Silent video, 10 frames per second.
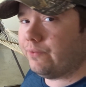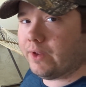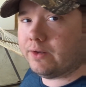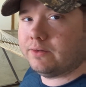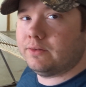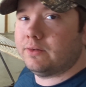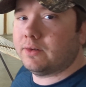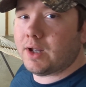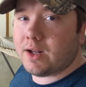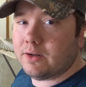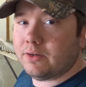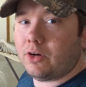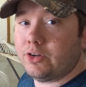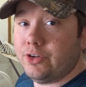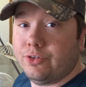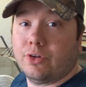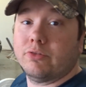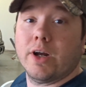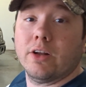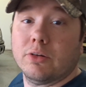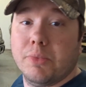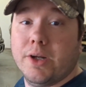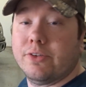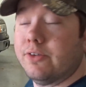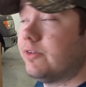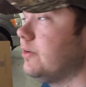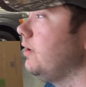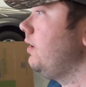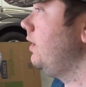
that kind of are used on a regular basis.